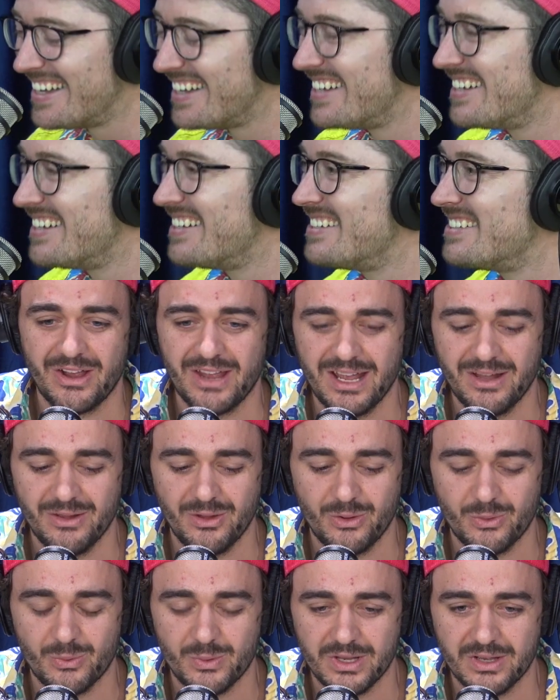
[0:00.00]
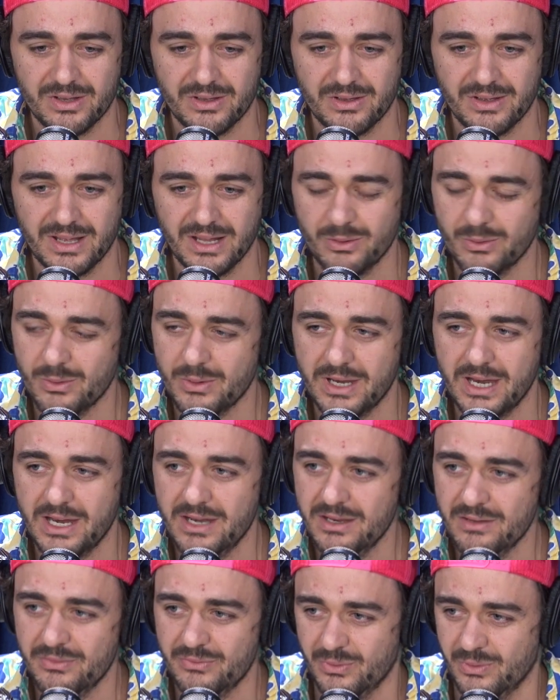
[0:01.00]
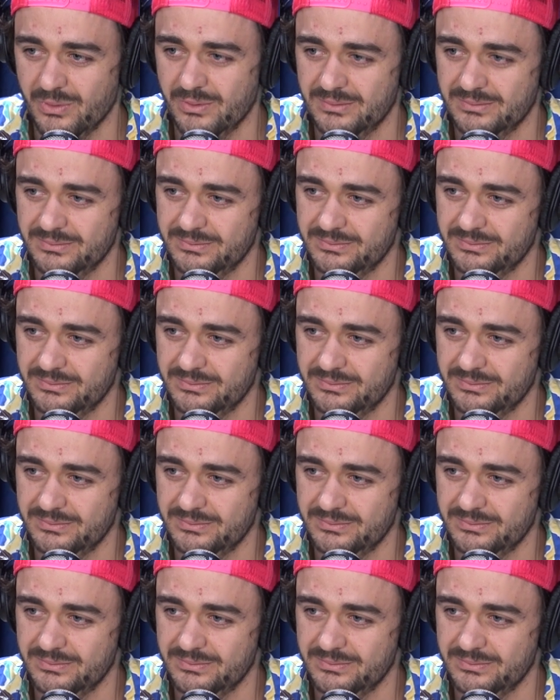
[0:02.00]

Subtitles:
So how long were you in India for?